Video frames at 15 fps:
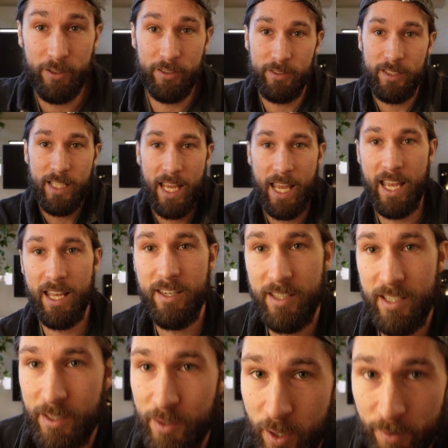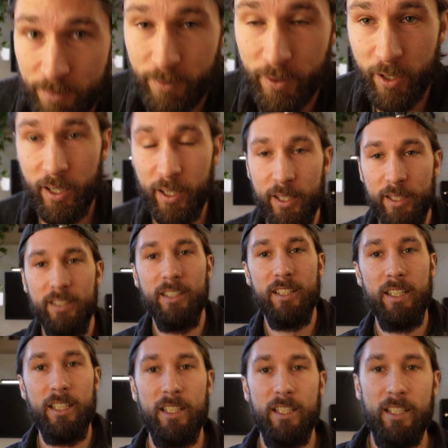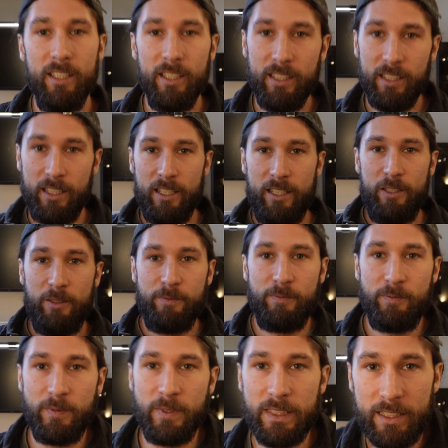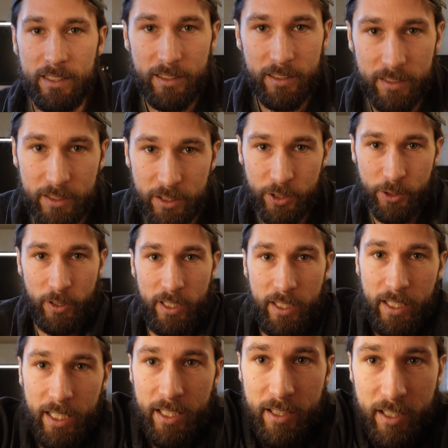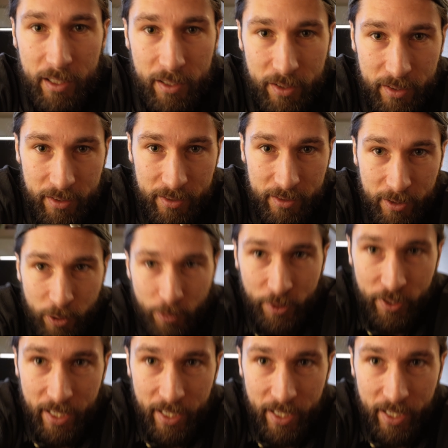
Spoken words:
it handy and not far. Let's try and get this lower